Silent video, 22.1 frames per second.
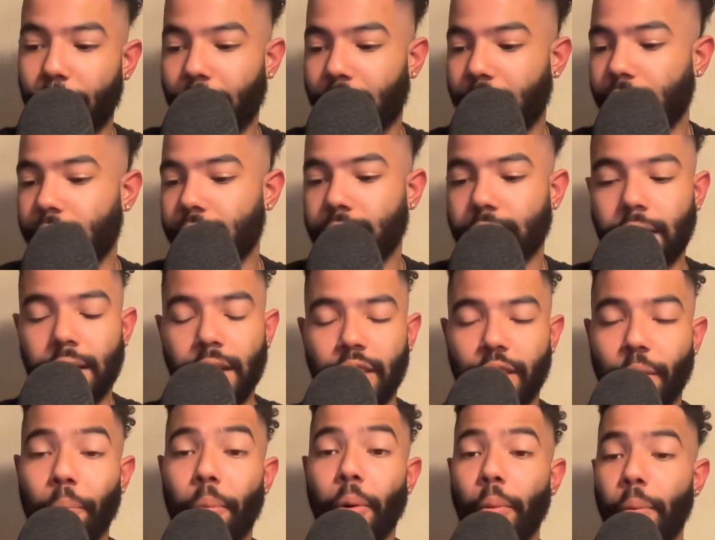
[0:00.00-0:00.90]
Because
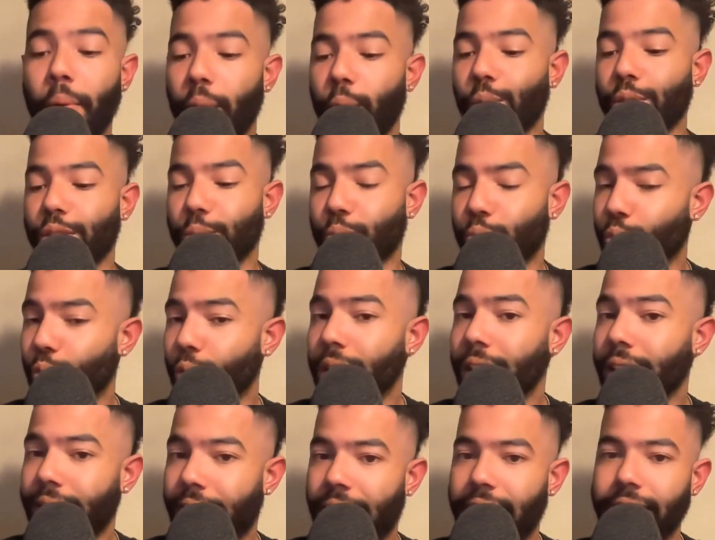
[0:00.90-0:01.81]
the bullpen was
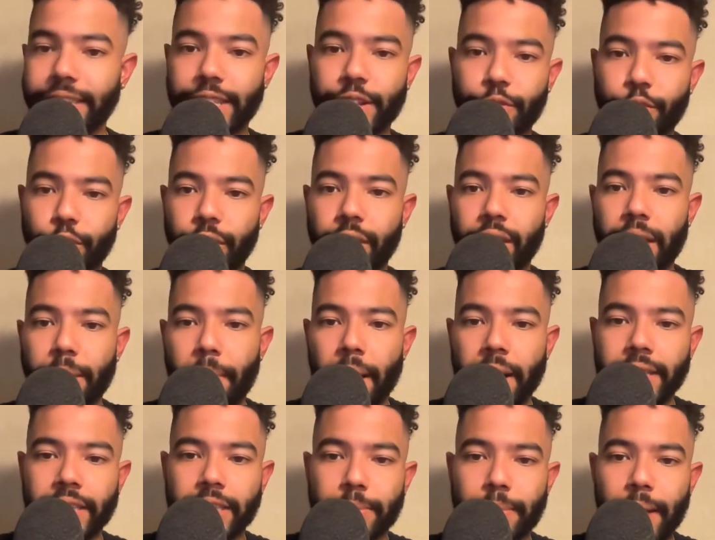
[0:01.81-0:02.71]
pretty nasty for the
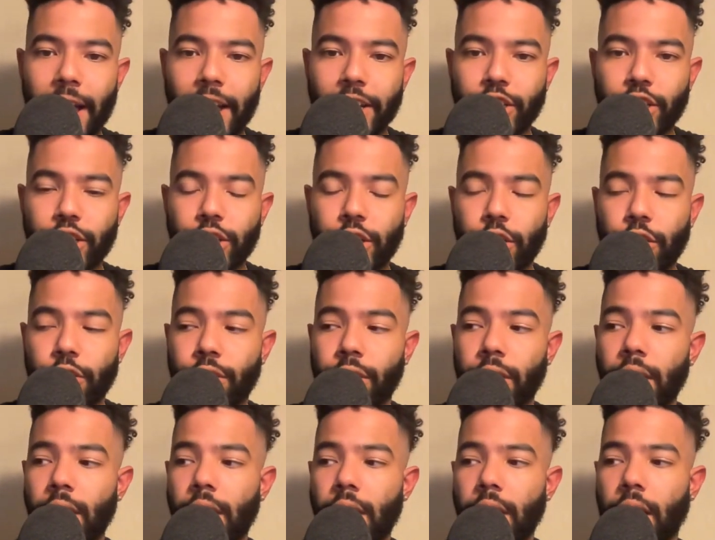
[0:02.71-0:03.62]
D-backs this past year,
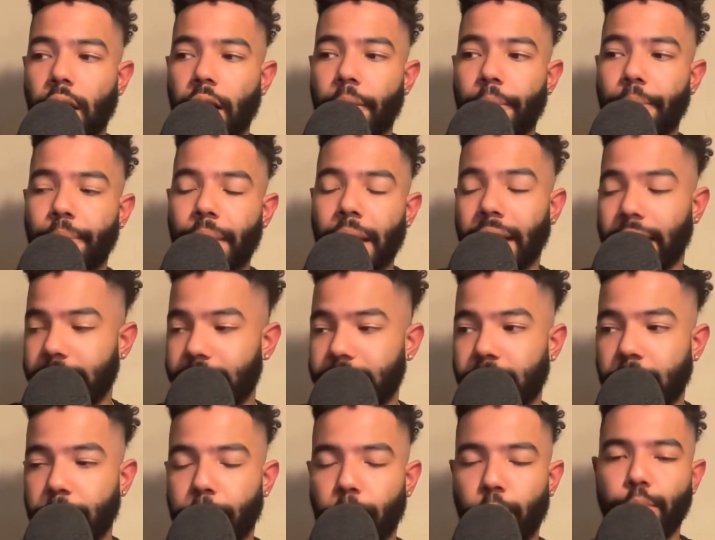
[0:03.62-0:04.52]
at
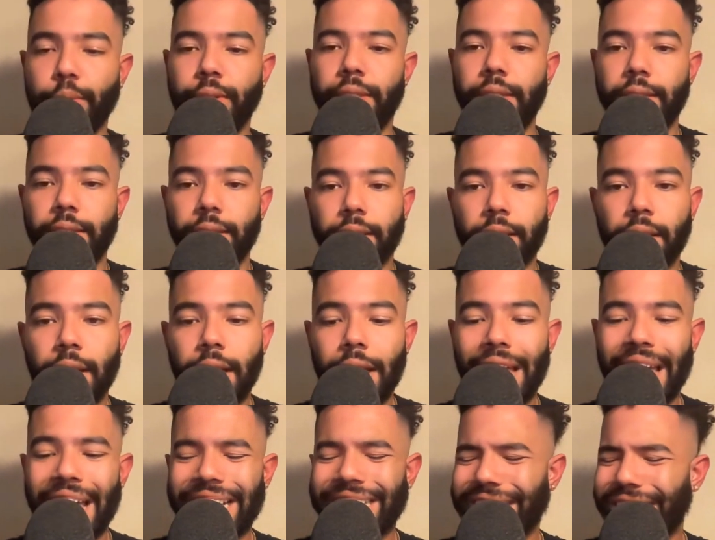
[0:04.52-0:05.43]
least in the postseason,
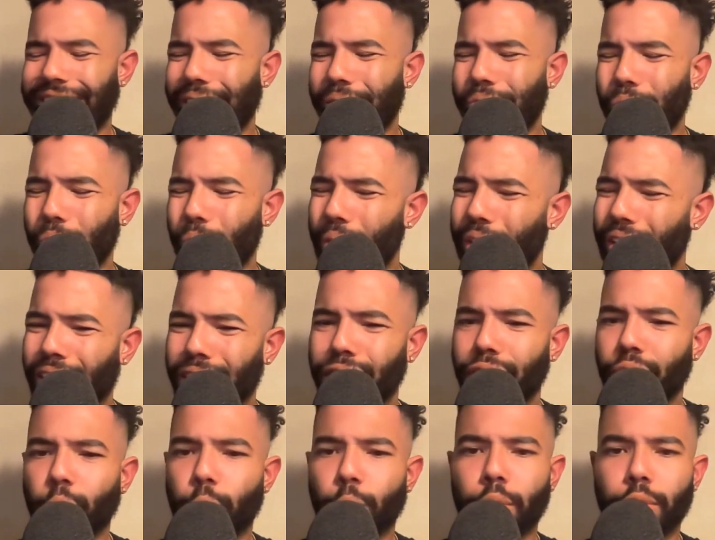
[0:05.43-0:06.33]
except when we got
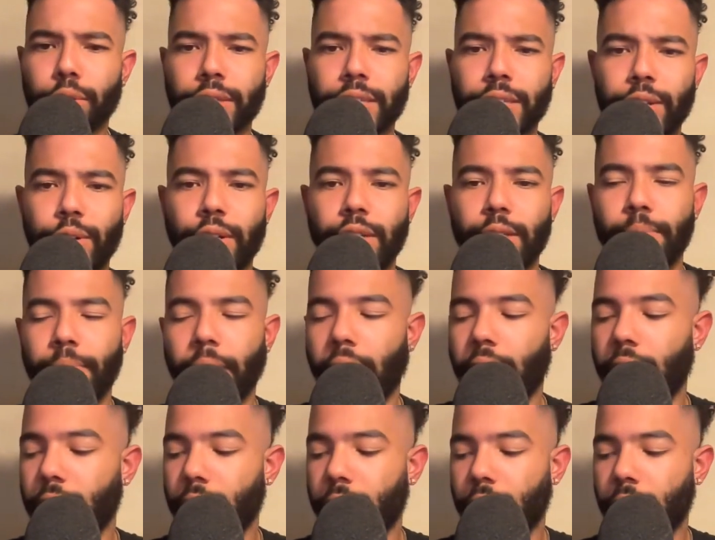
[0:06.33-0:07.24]
to the World Series.
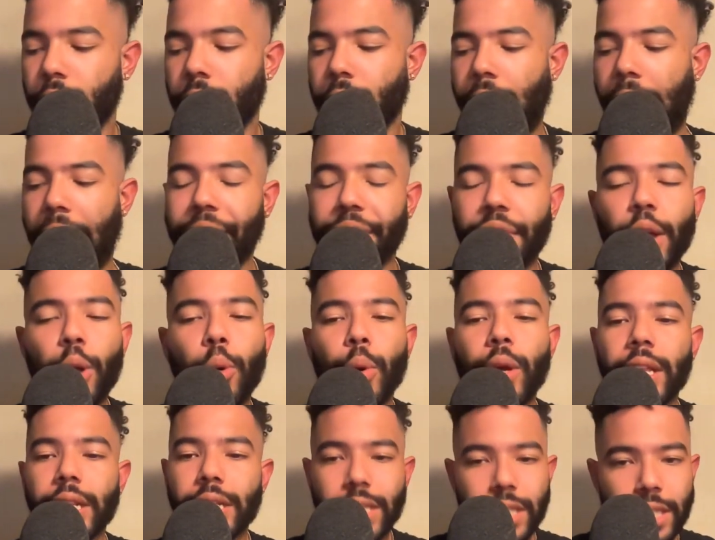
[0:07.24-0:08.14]
But I think
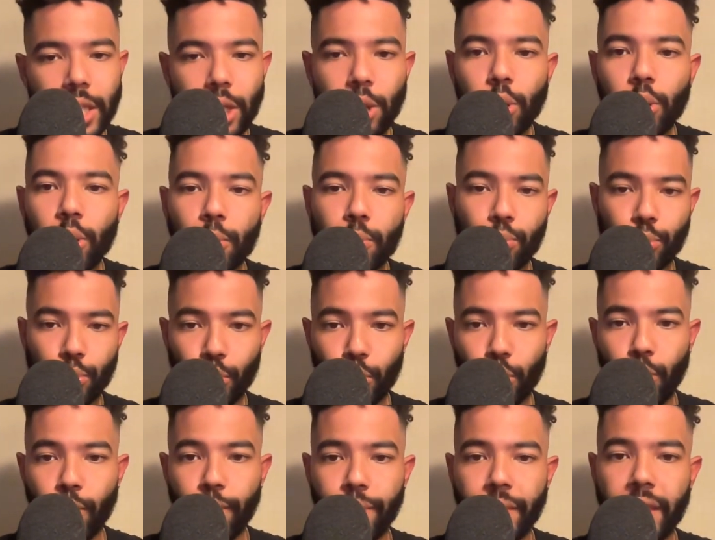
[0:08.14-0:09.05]
we can still
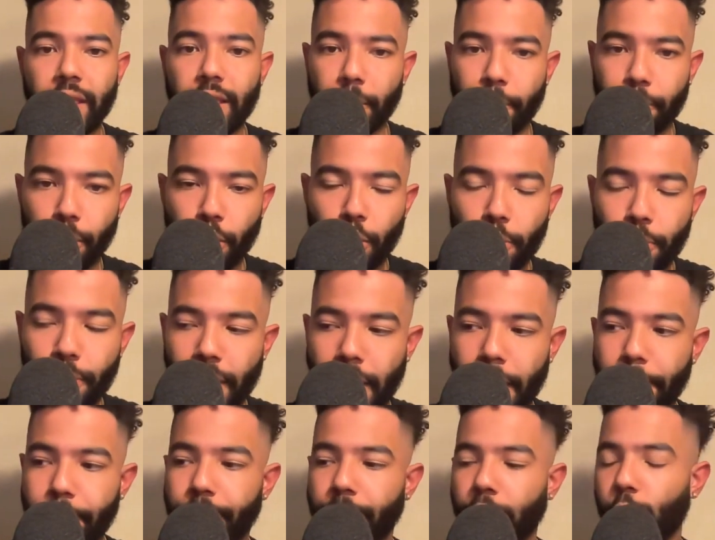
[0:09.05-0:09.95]
improve in the
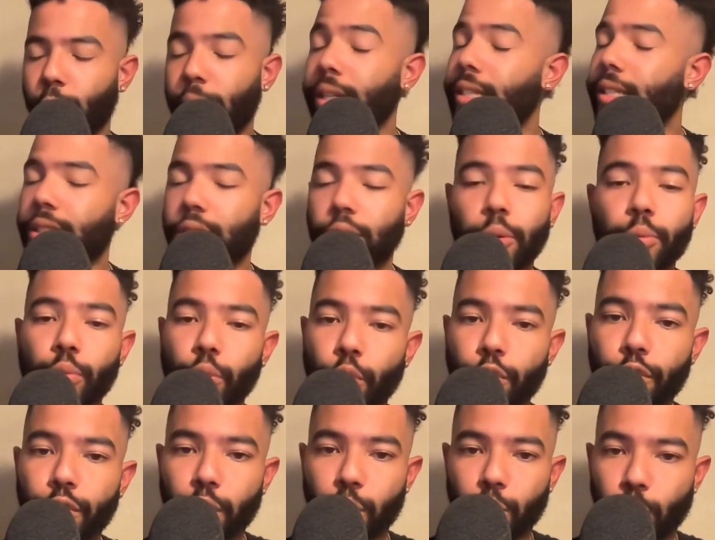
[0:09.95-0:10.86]
bullpen. We can still
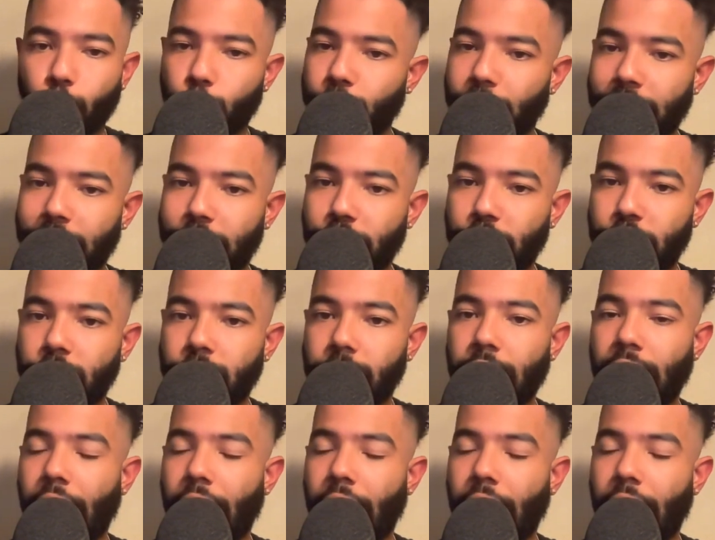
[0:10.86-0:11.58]
improve in the rotation.